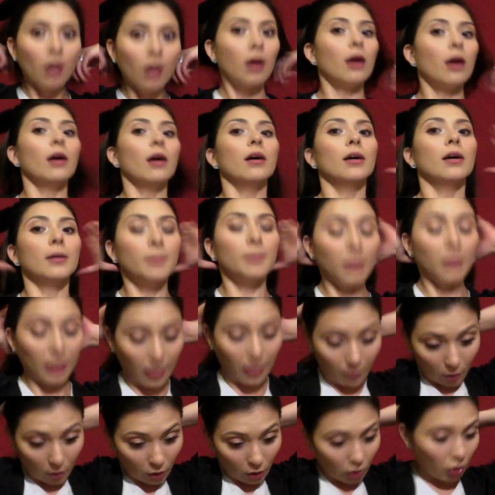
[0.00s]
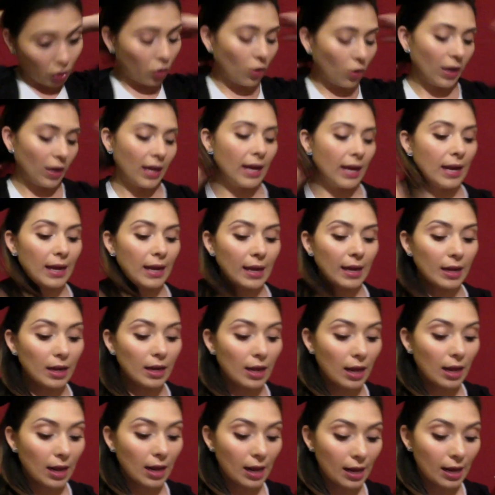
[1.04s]
I'm gonna go ahead
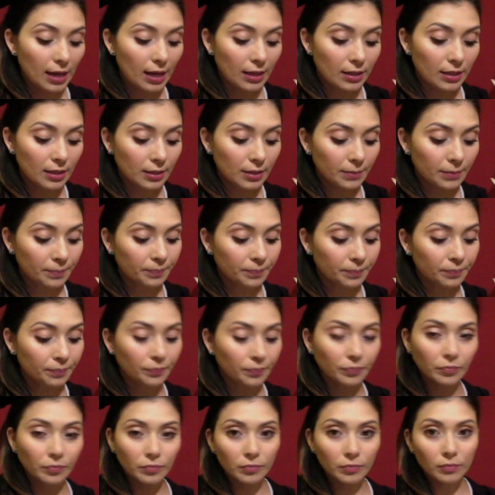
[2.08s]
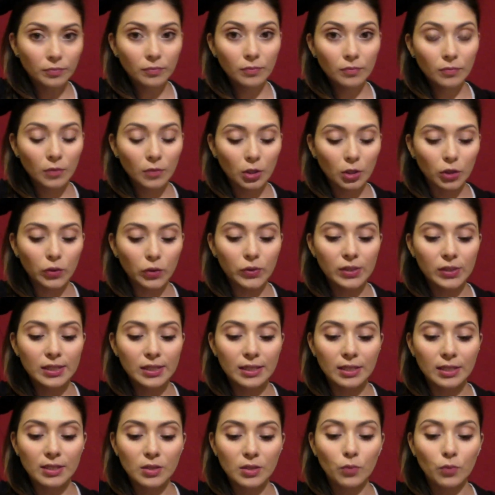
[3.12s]
and use
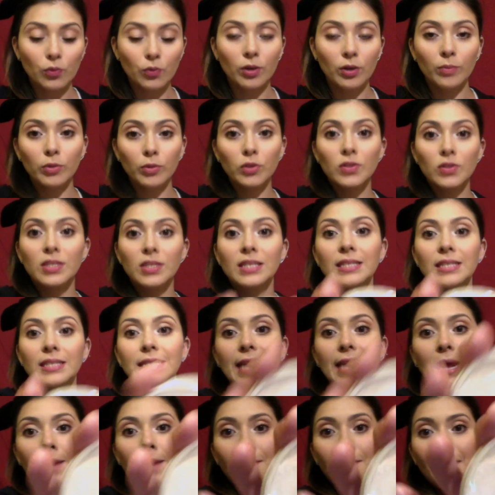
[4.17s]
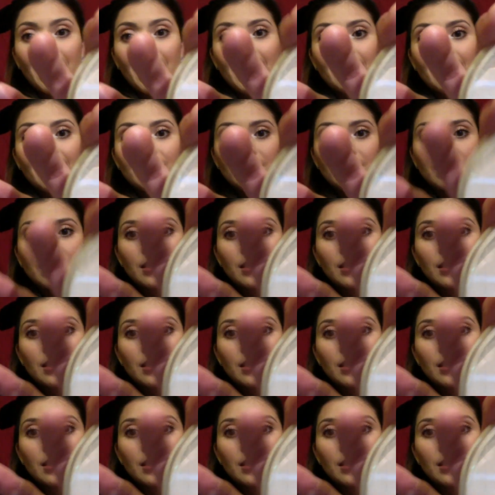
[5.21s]
this Rimmel Stay Matte.